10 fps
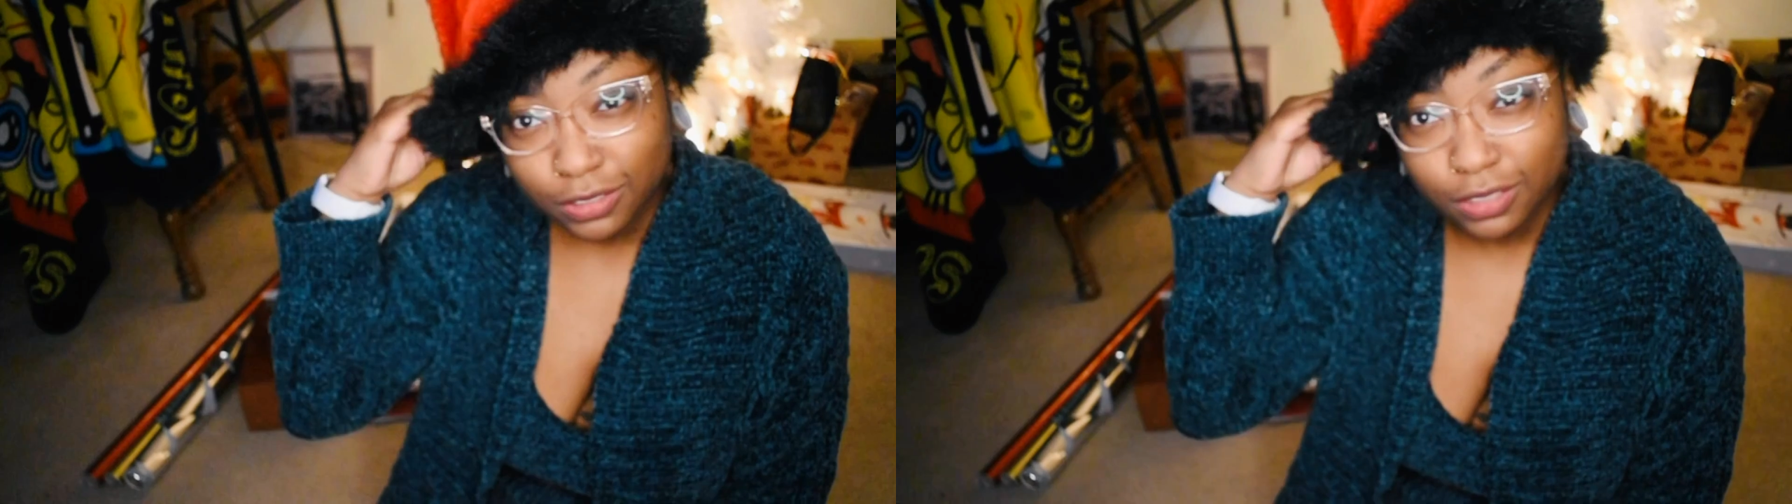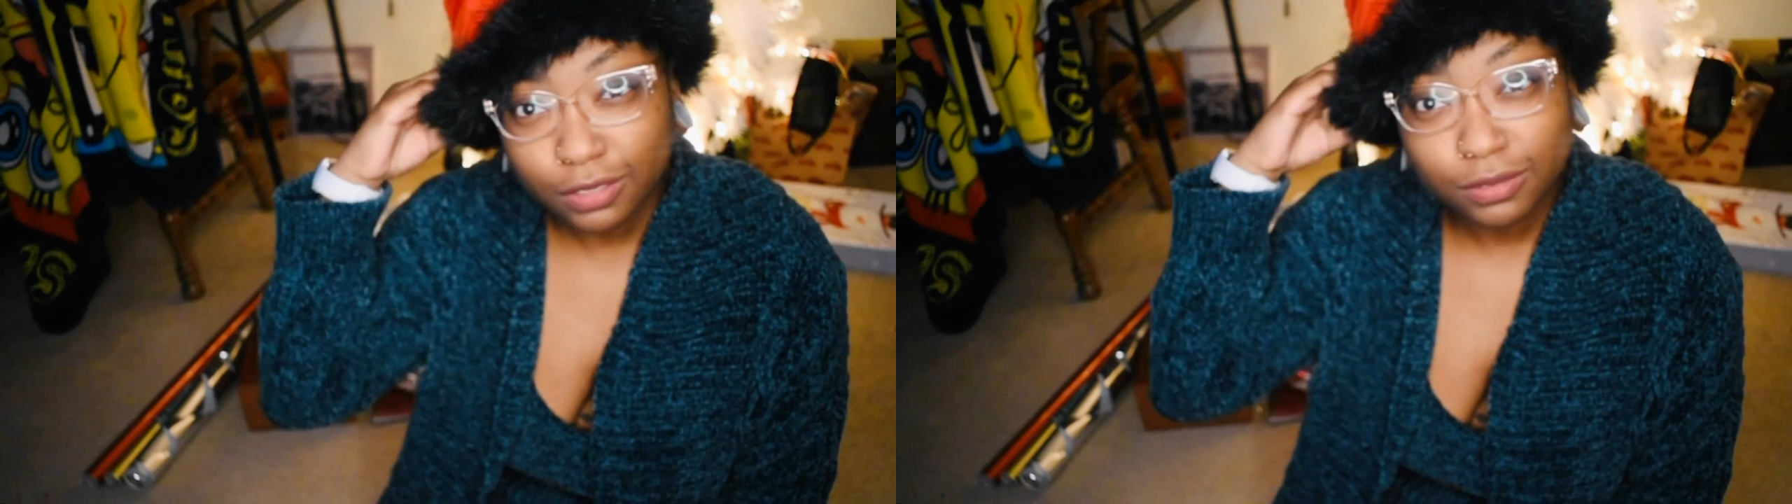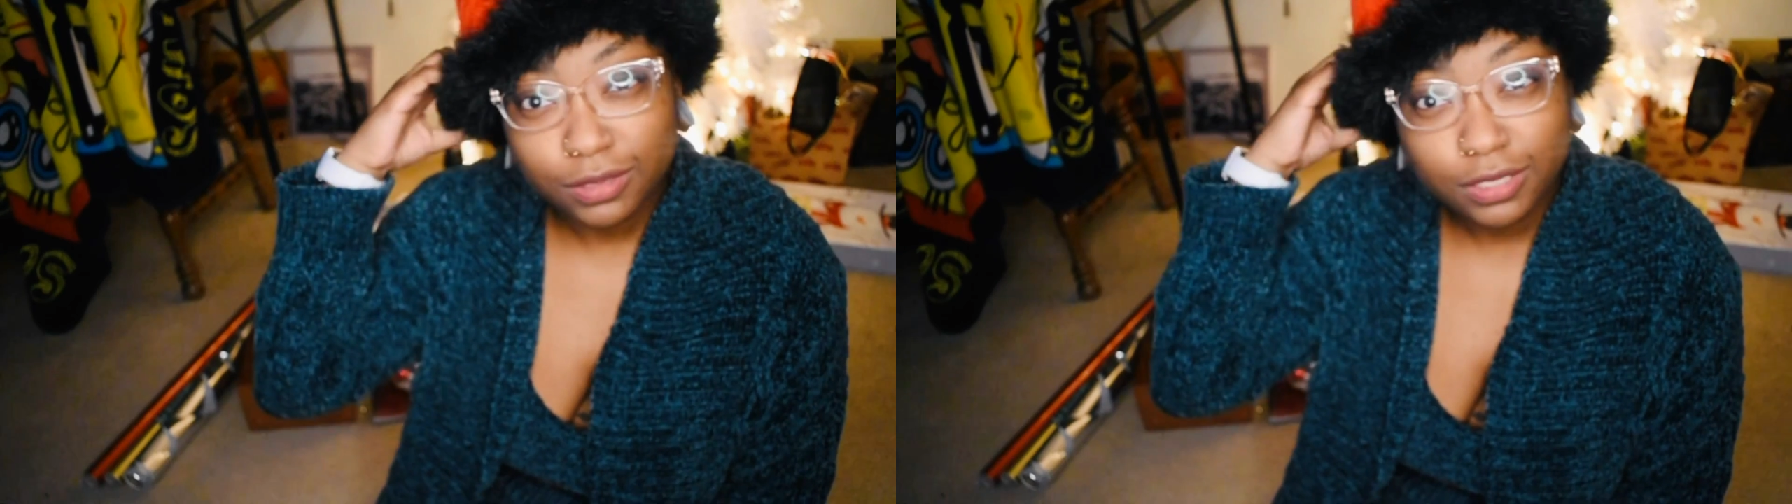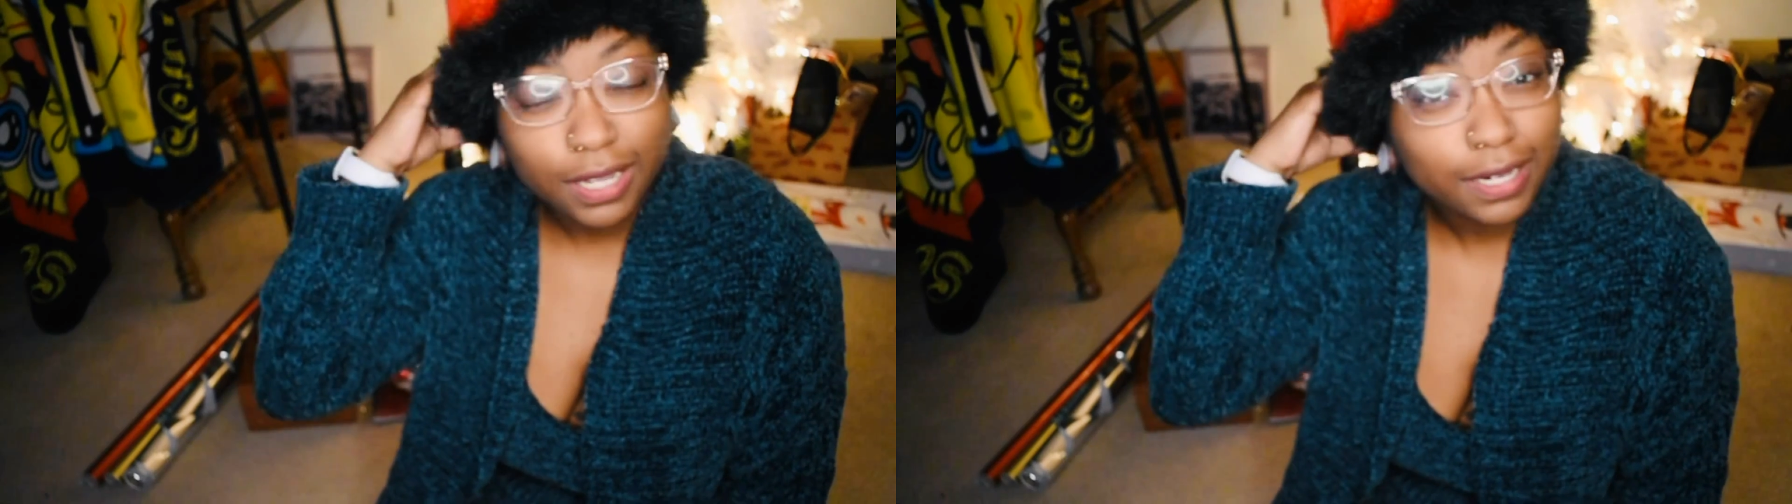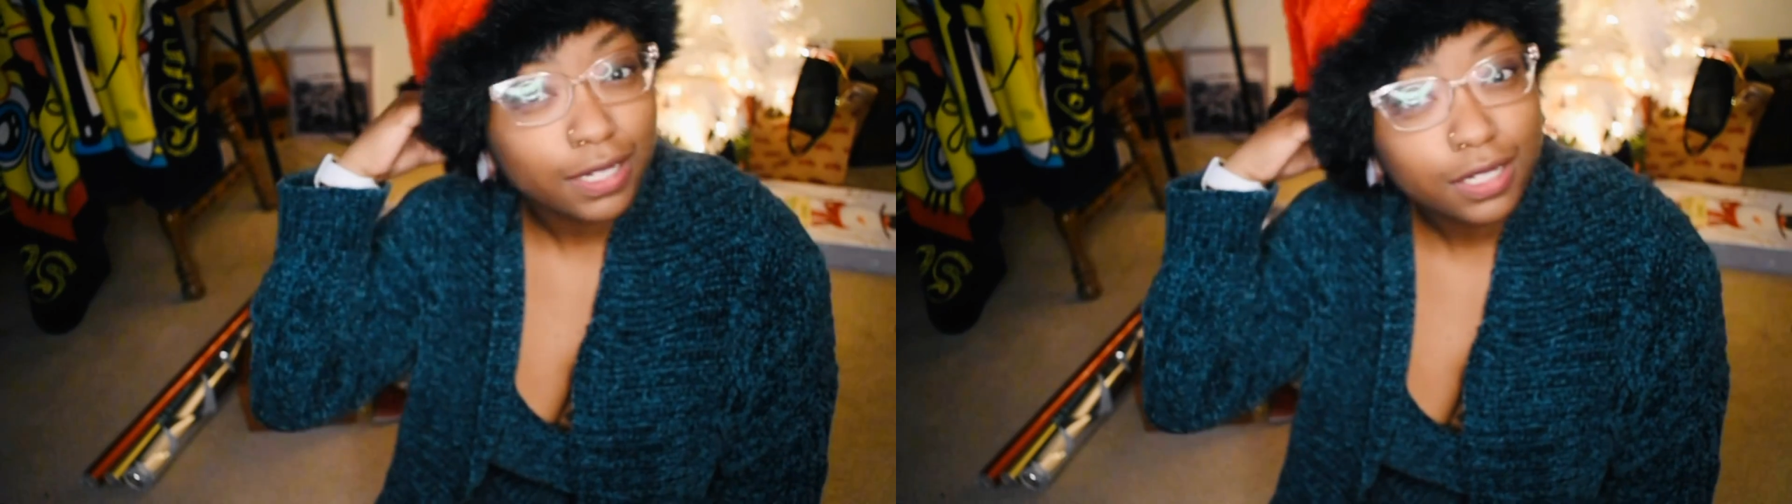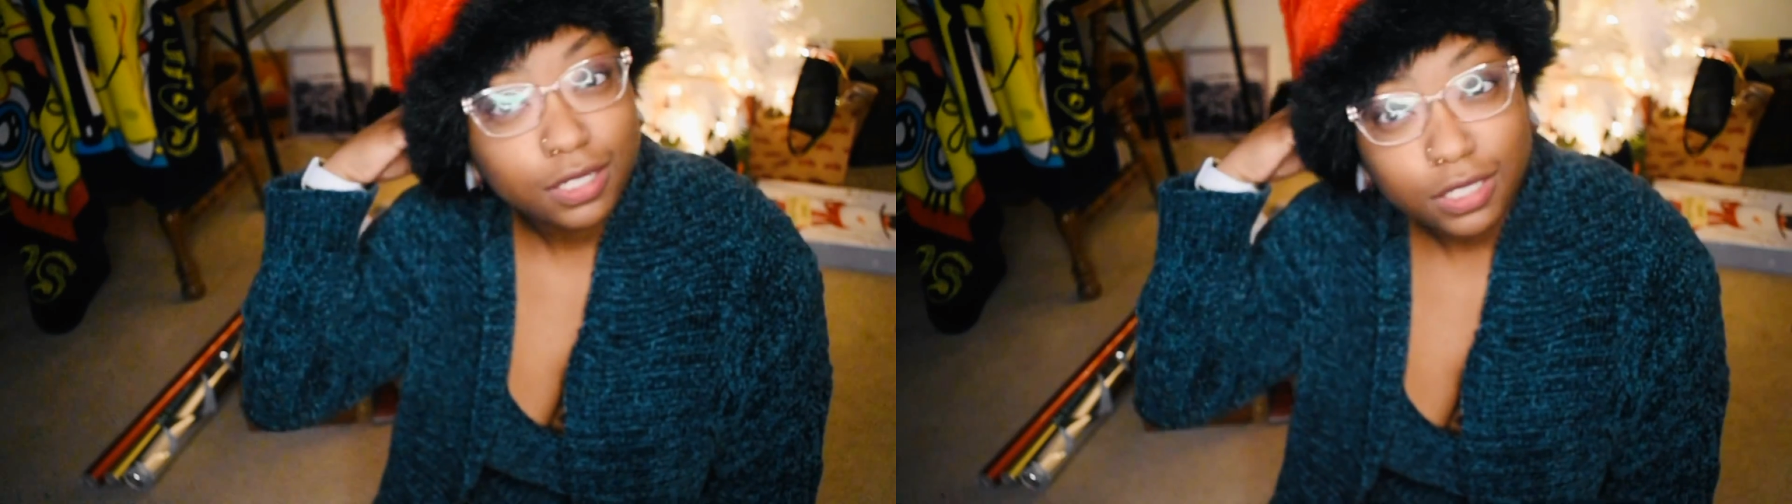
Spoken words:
so you gotta